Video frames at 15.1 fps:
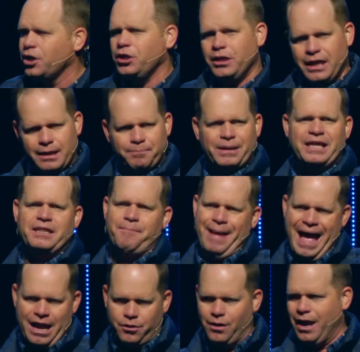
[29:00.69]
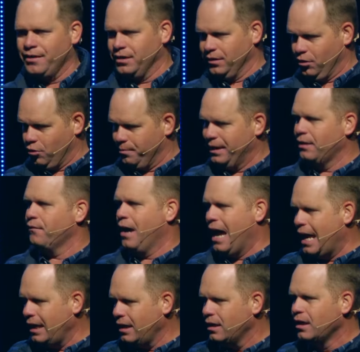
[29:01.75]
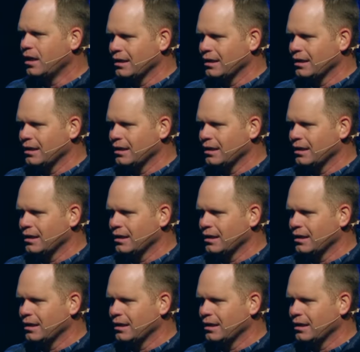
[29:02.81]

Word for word: You need to play the background a little bit, right?